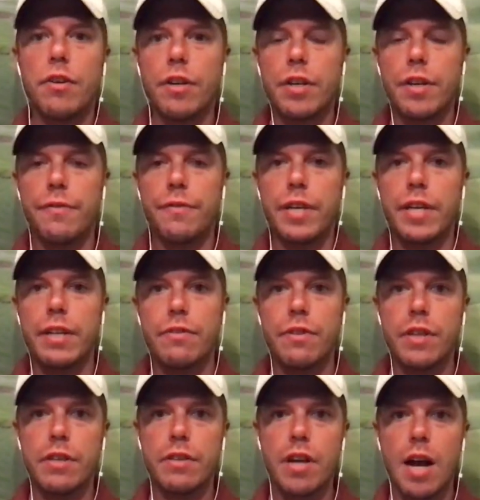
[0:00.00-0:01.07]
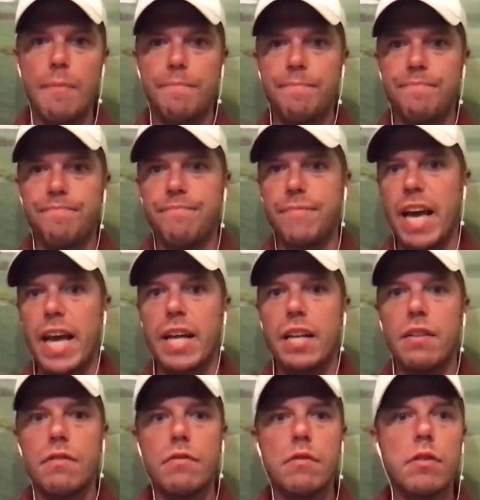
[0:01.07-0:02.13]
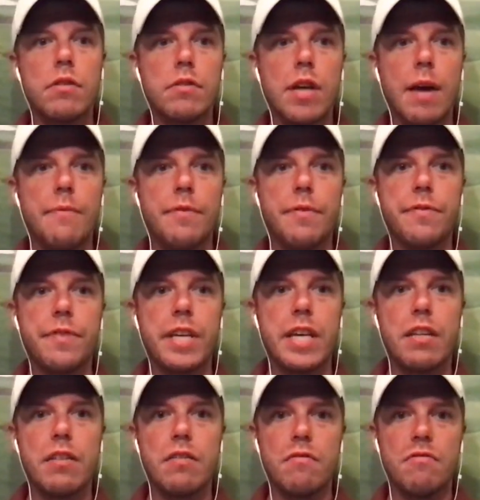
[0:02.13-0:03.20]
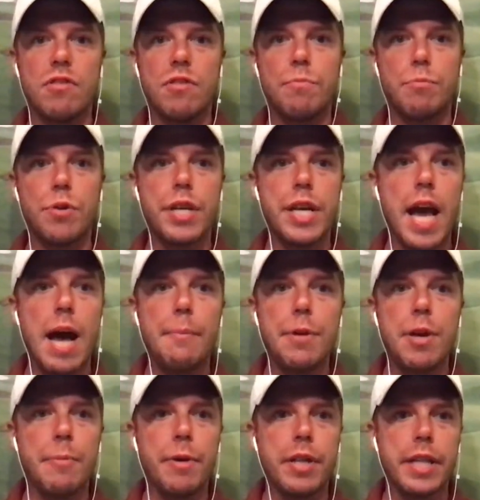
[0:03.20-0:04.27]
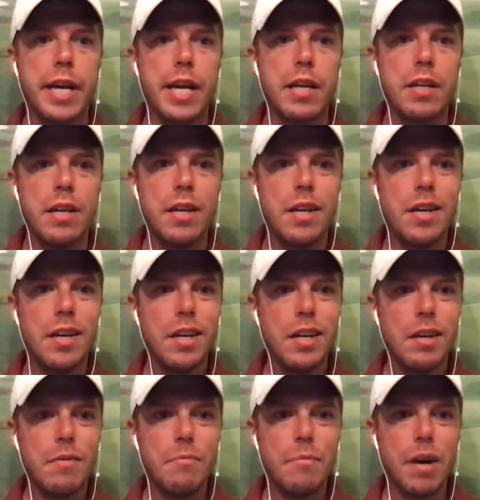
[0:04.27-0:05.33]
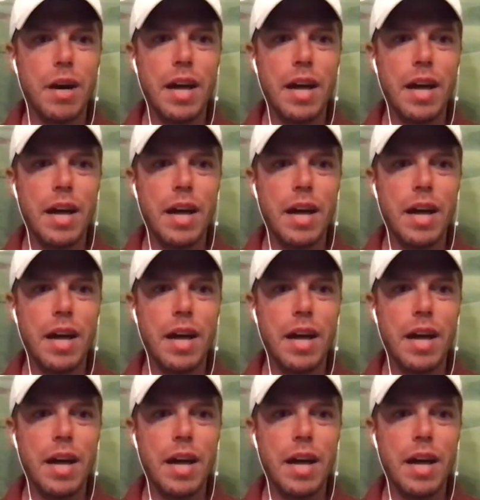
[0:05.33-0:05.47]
and if he gets you a top 10, top 15, you're pretty happy about that. I